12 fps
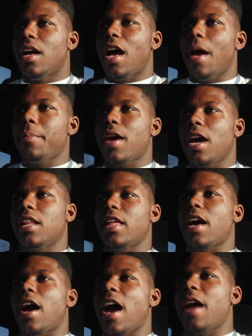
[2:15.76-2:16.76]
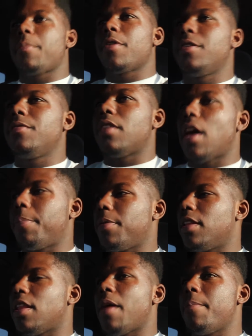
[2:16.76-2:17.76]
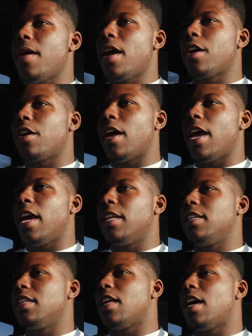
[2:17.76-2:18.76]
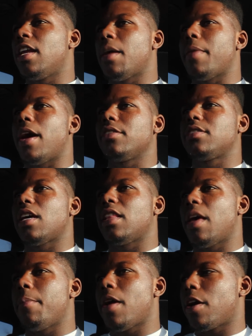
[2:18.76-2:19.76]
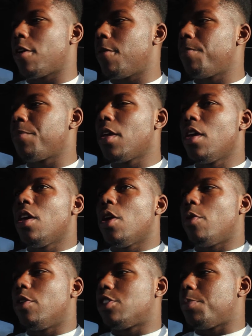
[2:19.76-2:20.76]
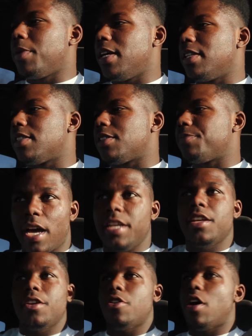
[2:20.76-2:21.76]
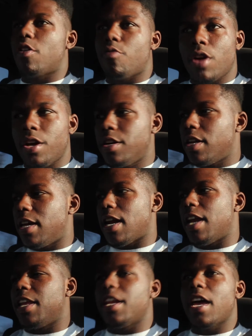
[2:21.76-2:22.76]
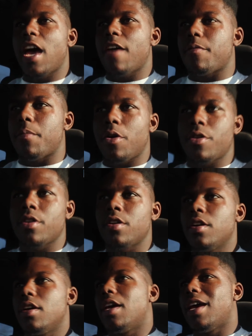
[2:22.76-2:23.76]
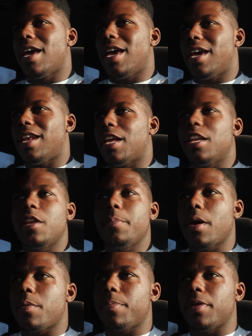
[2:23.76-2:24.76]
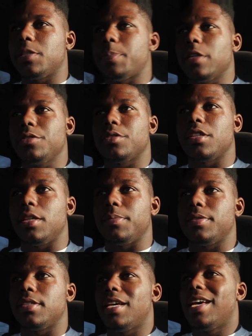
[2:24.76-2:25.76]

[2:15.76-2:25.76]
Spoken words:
I'm kind of like a hybrid. I play linebacker and D line. I'm an outside linebacker, which means I need to know how to run, and I need to have motor, and I need to be able to play special teams.